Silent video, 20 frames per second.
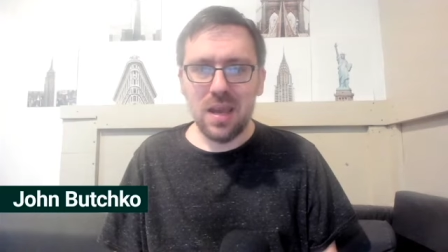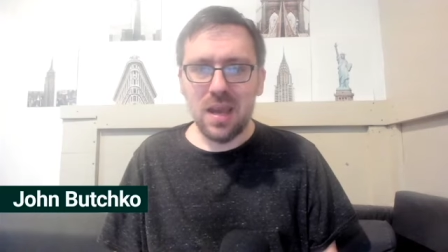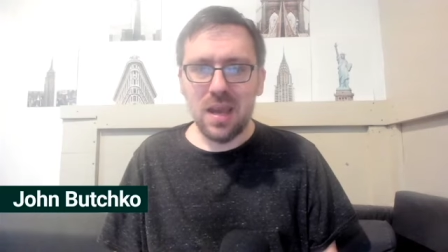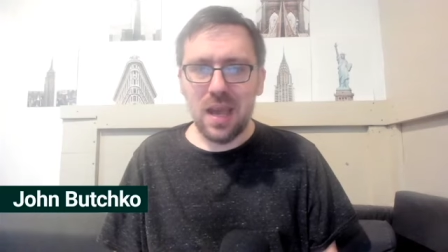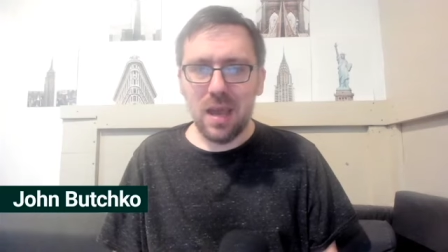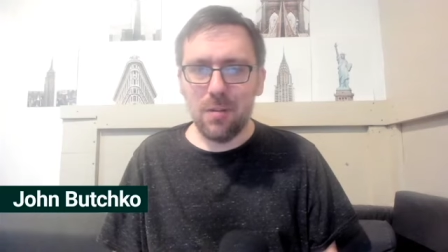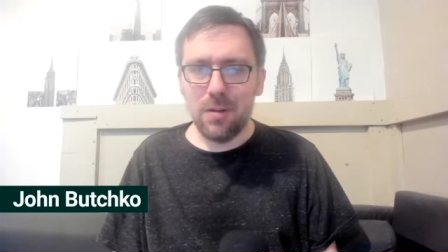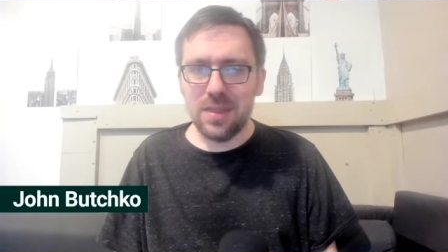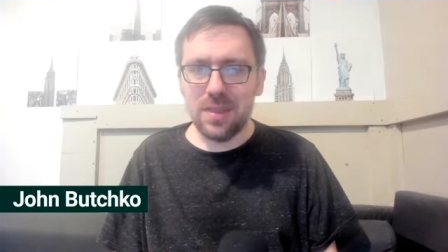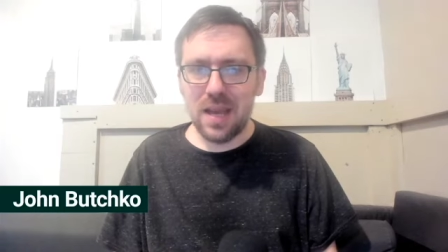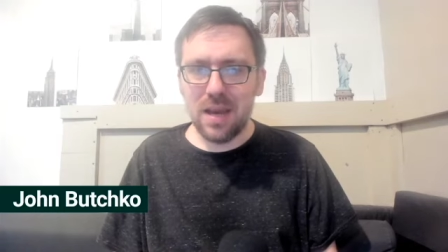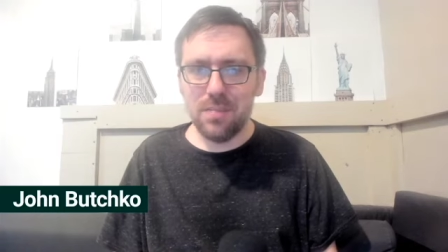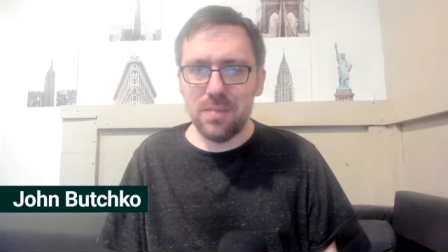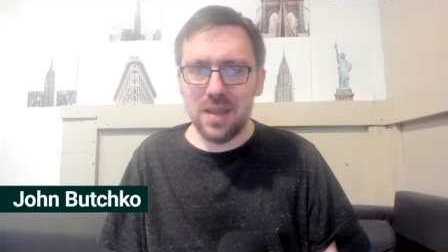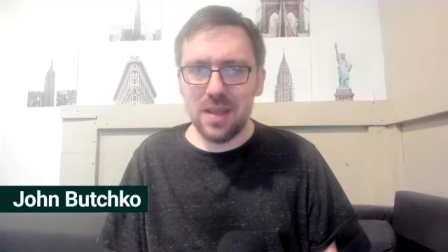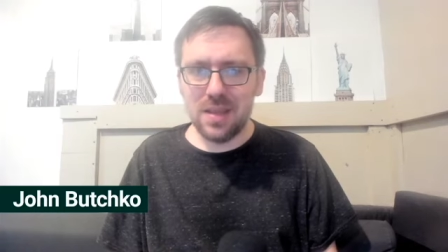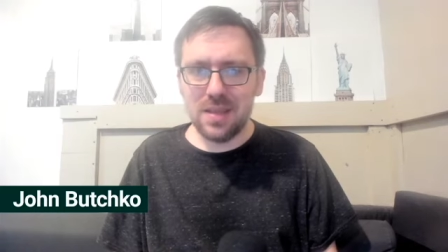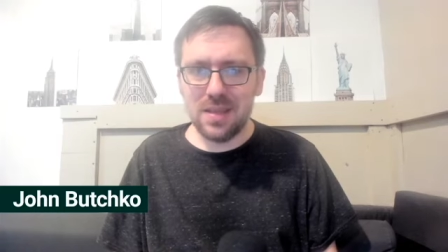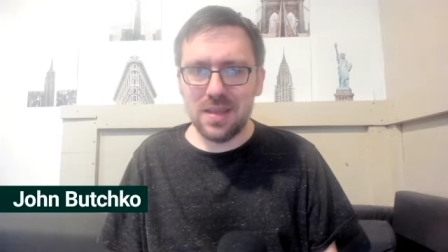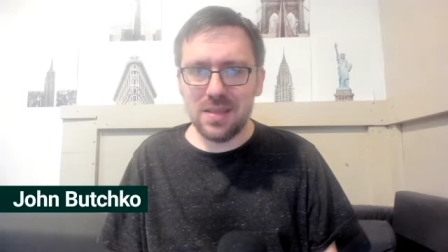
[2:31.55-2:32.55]
And what that
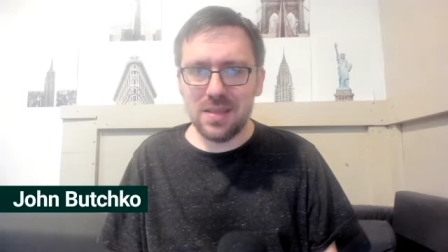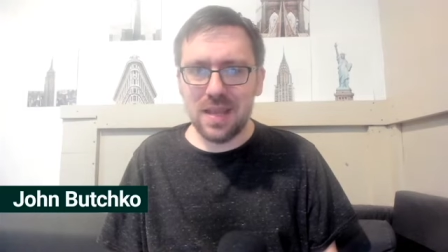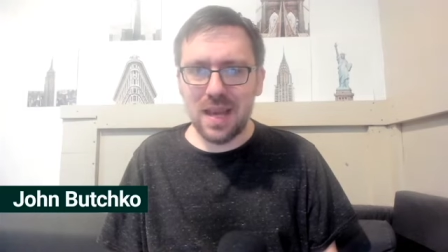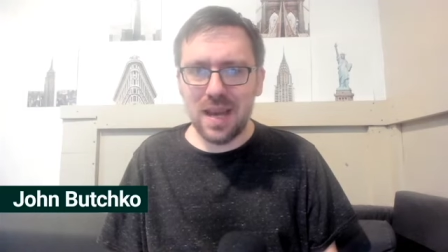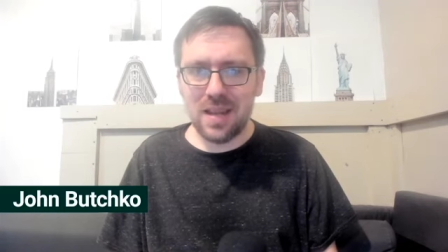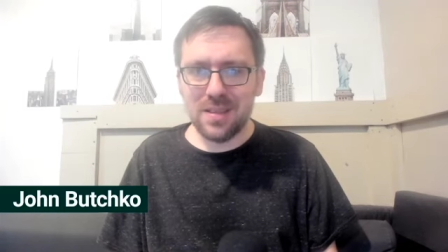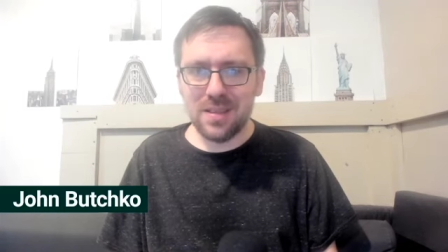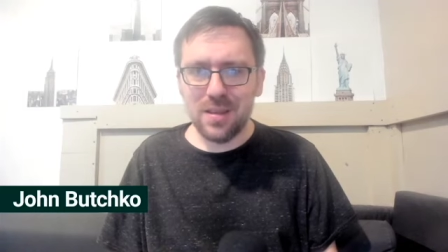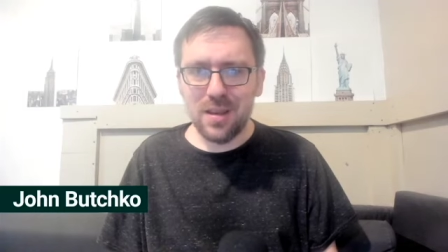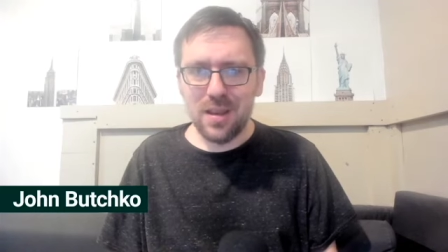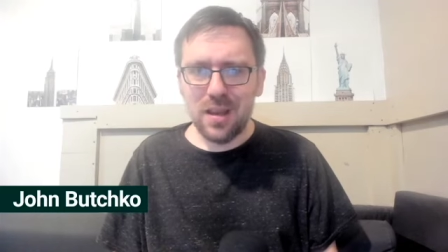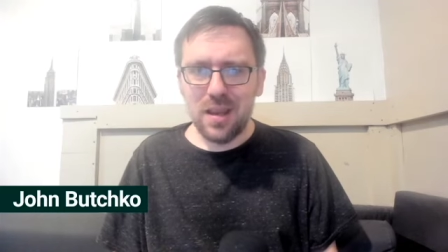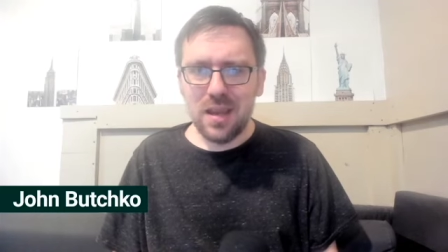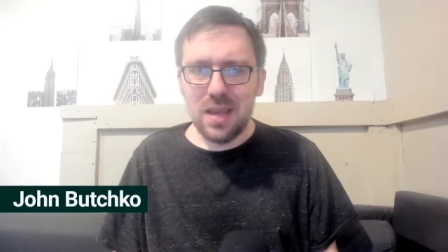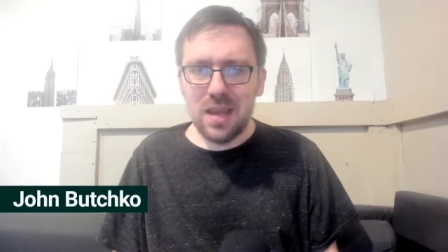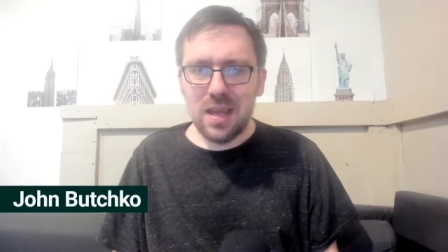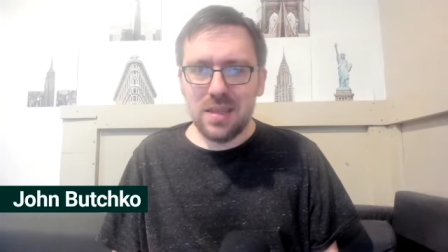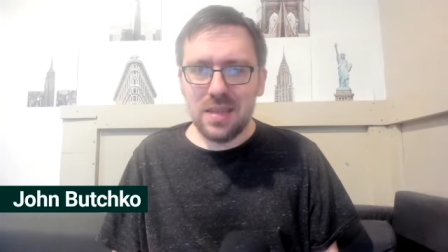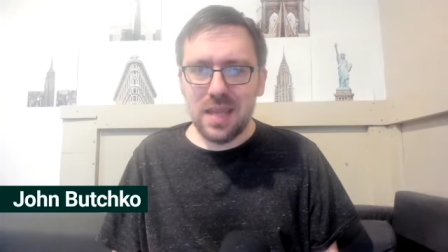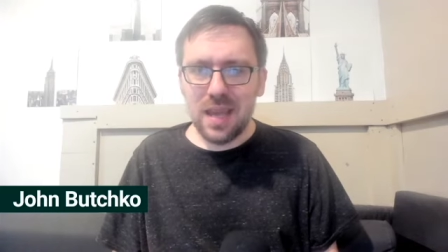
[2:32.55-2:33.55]
meant is that
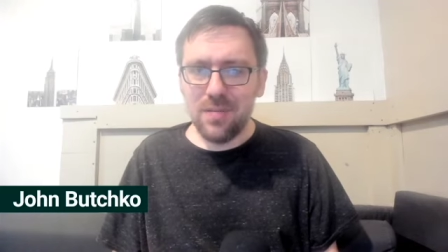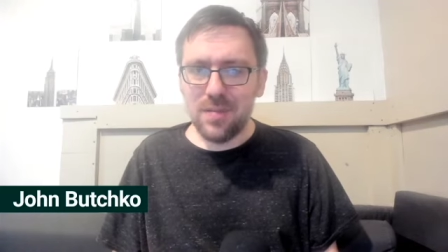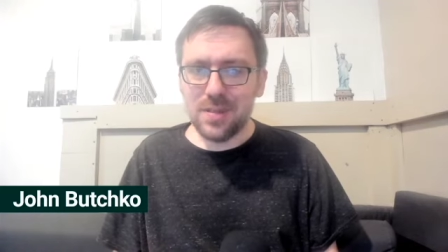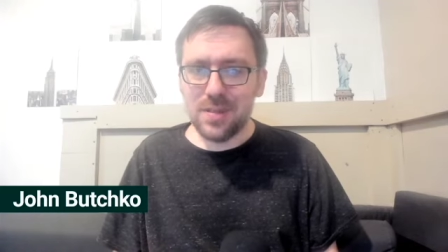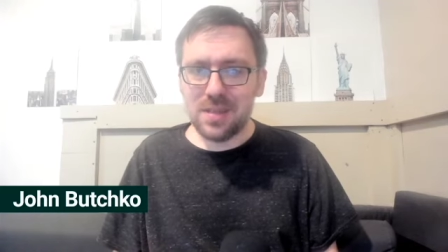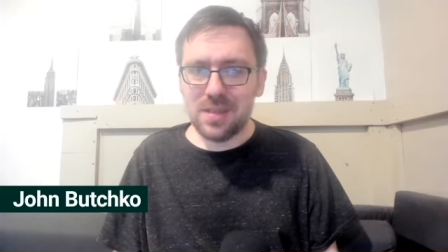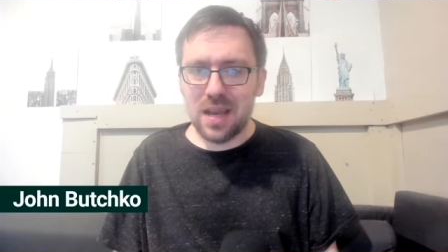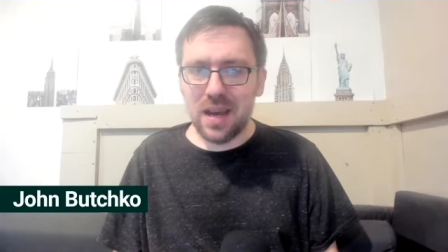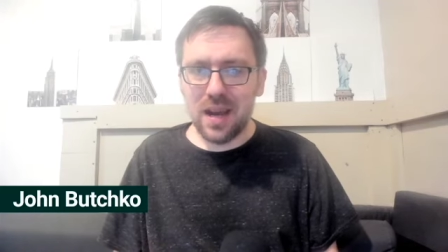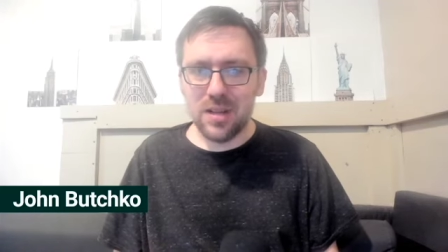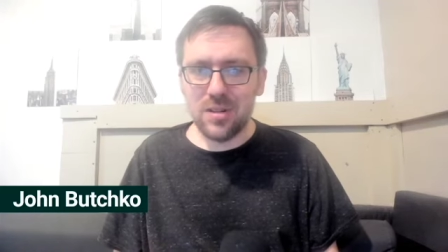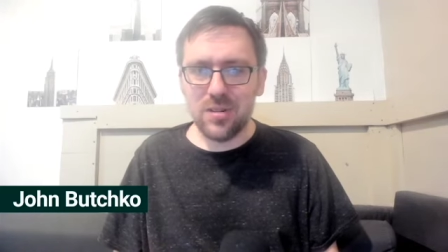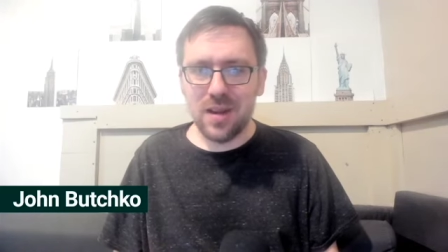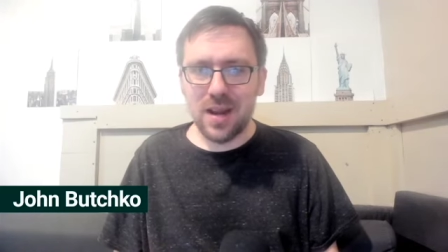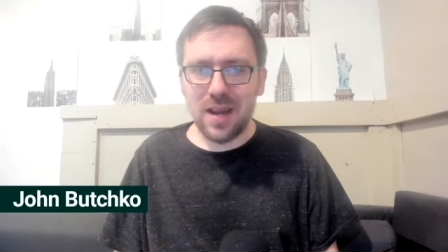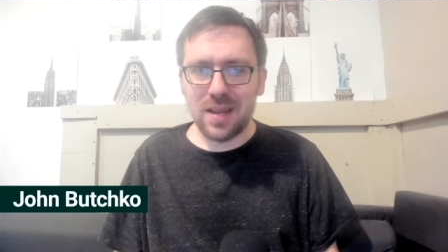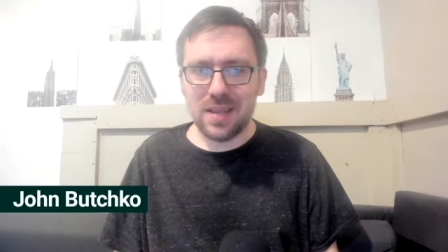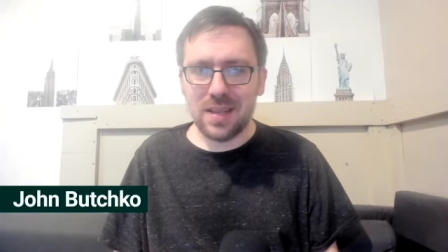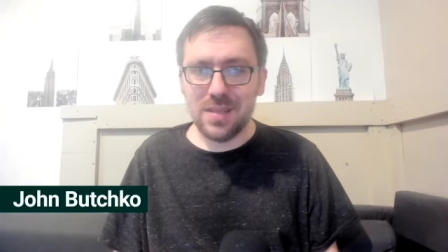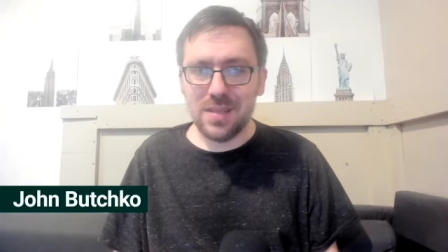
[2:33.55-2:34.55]
Davis's
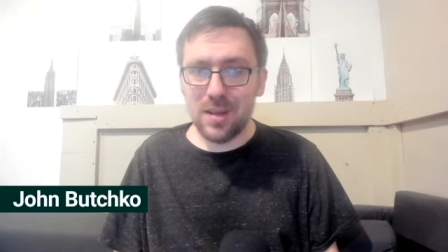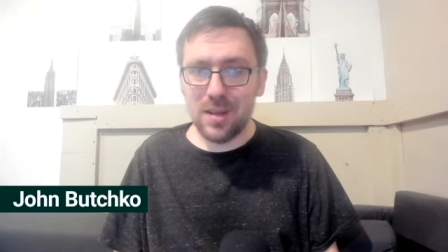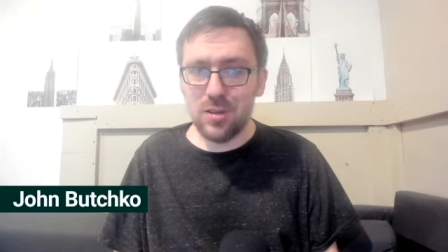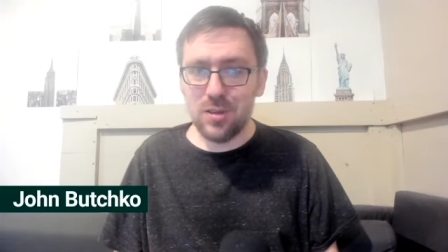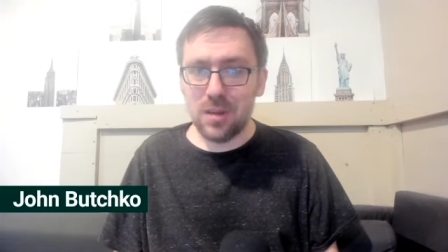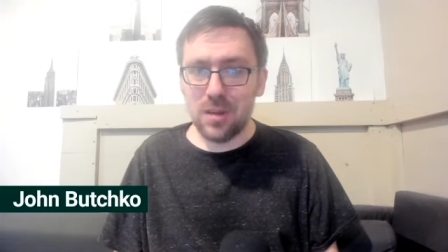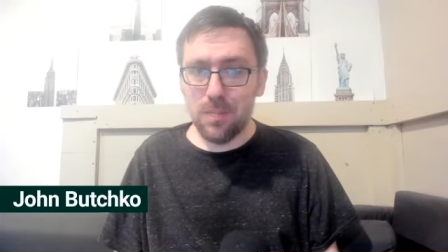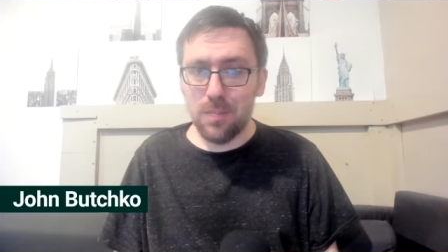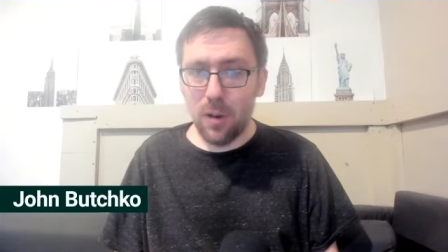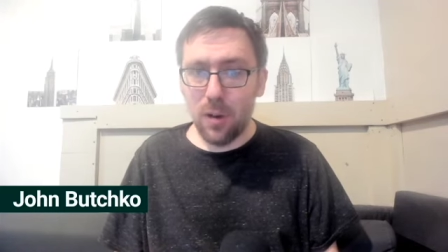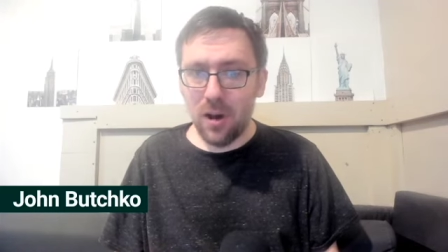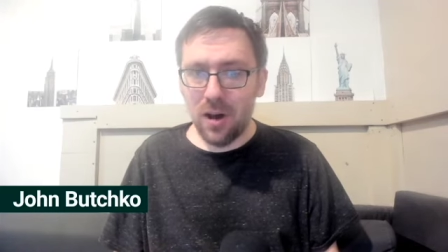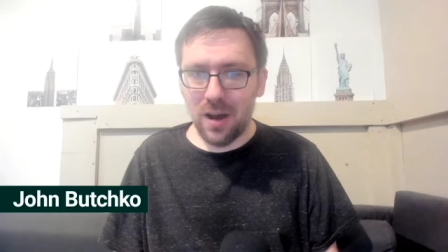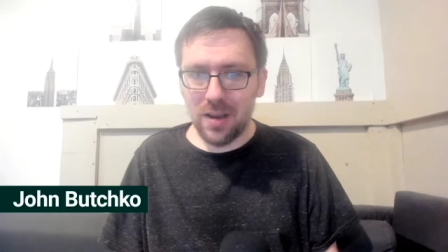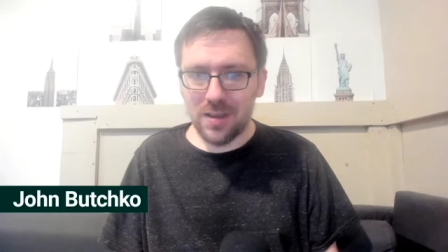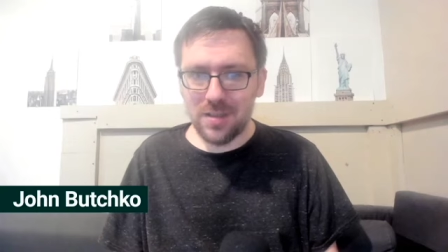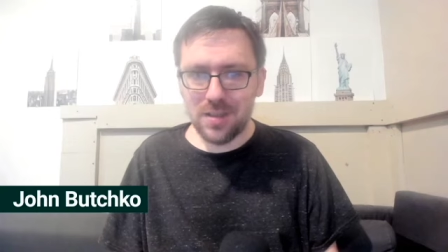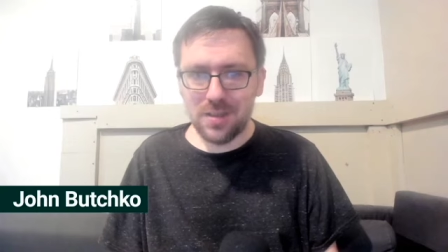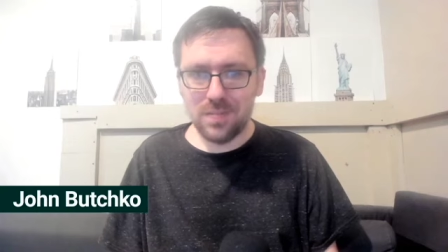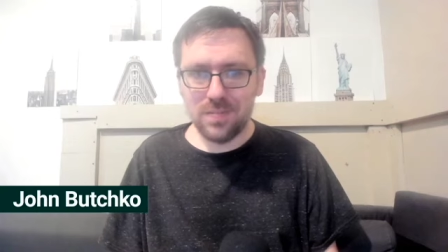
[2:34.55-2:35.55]
contract essentially
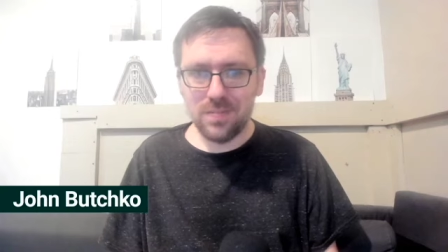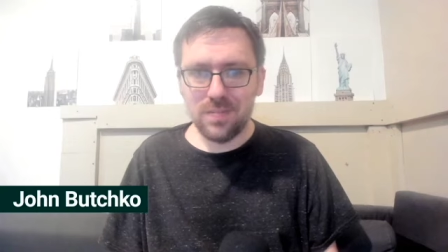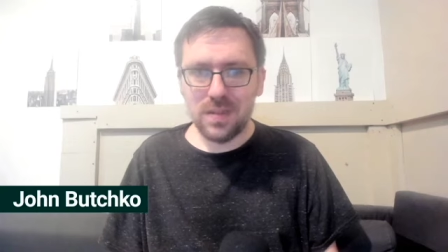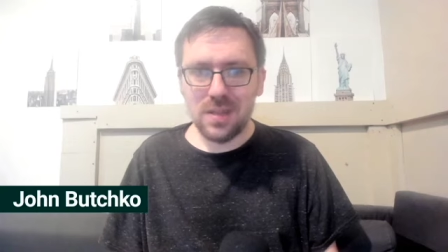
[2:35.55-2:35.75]
paused.